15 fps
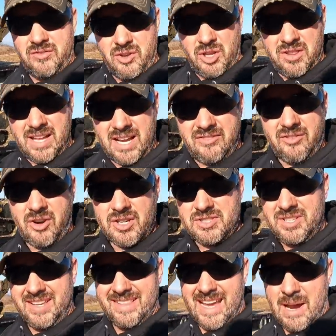And if you'd like for us
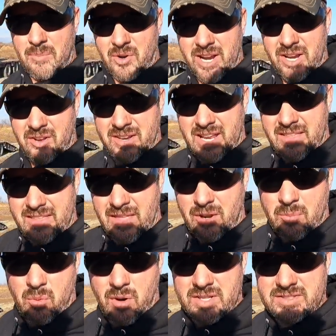to elaborate on any of the
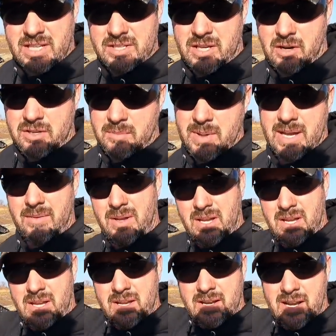other points I talked about,
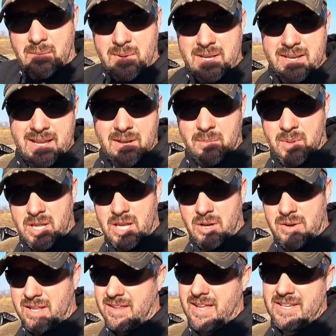comment down
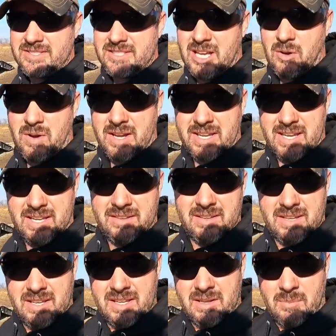below and let us know. Again,
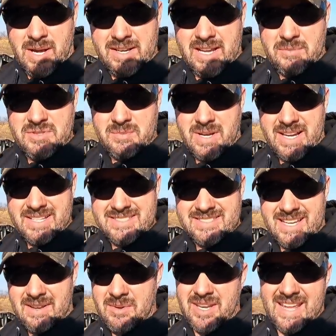my name's Mike
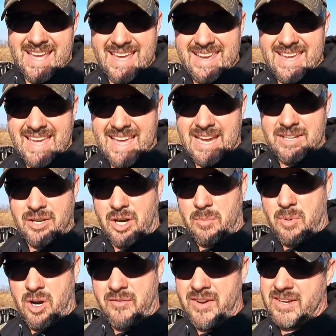Simon, aka
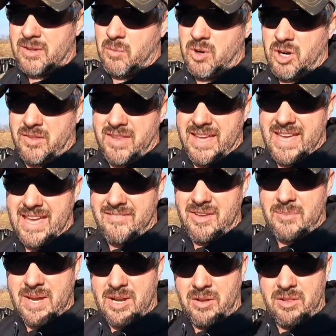Dirt Perfect, and we're on the
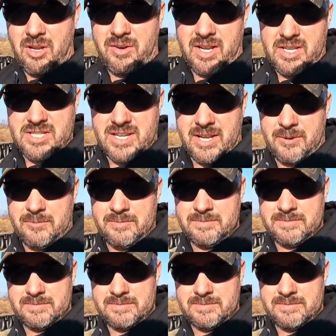Heavy Metal Learning Channel.